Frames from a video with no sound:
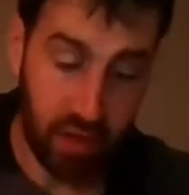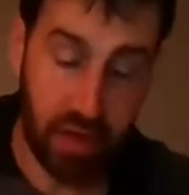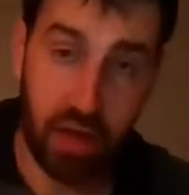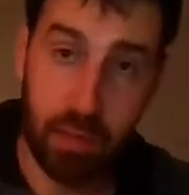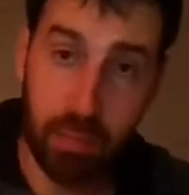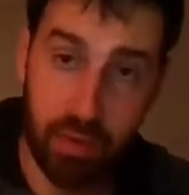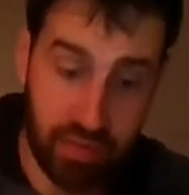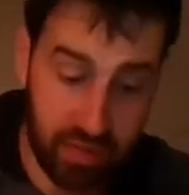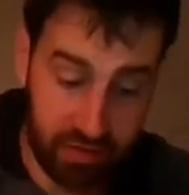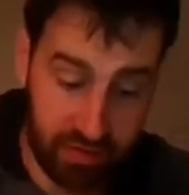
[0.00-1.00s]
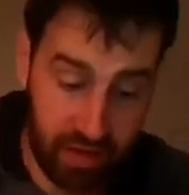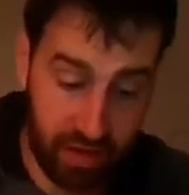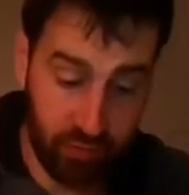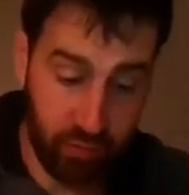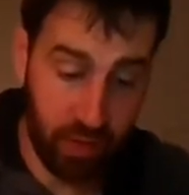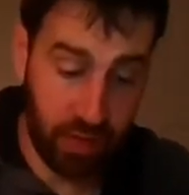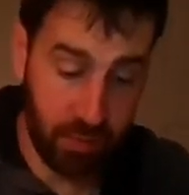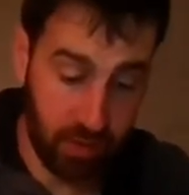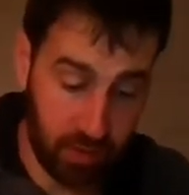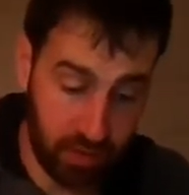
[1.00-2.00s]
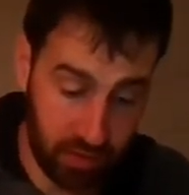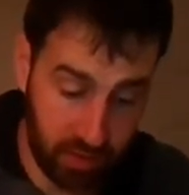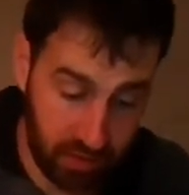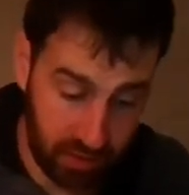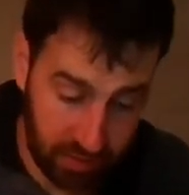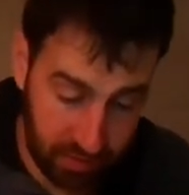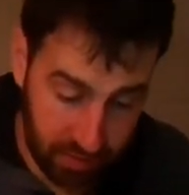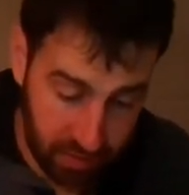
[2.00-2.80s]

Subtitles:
I put this halfway mark line